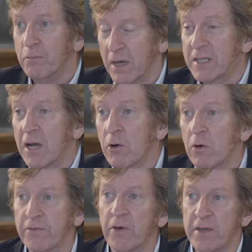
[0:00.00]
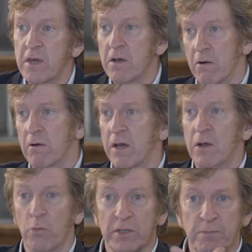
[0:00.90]
my terror of that year. But it
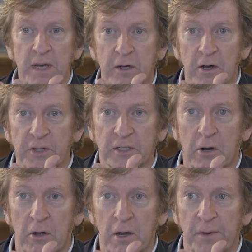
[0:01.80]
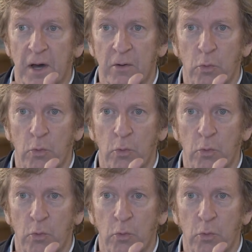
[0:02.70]
that, was, my God, this Colum guy,